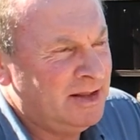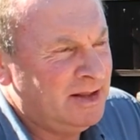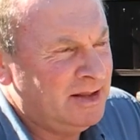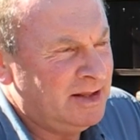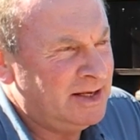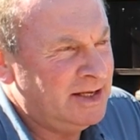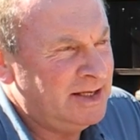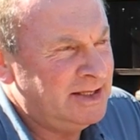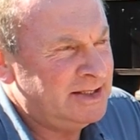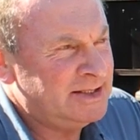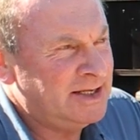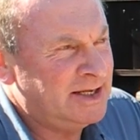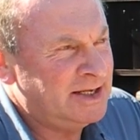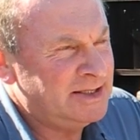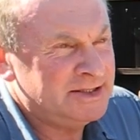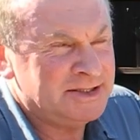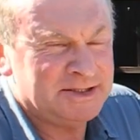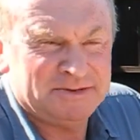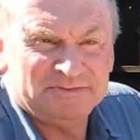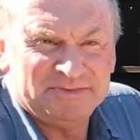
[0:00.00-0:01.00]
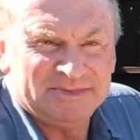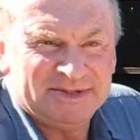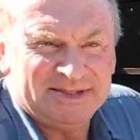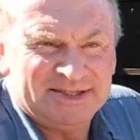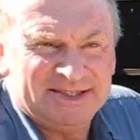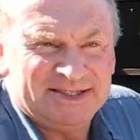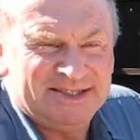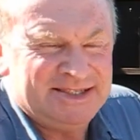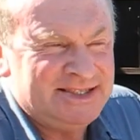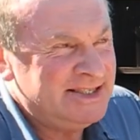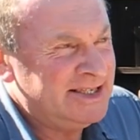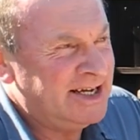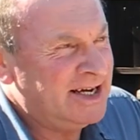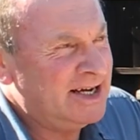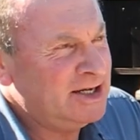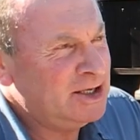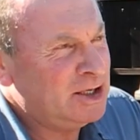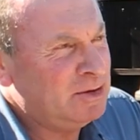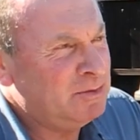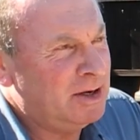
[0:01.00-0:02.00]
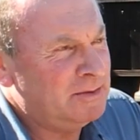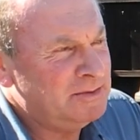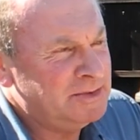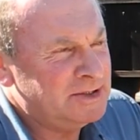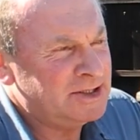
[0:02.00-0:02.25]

that he says he can't come up and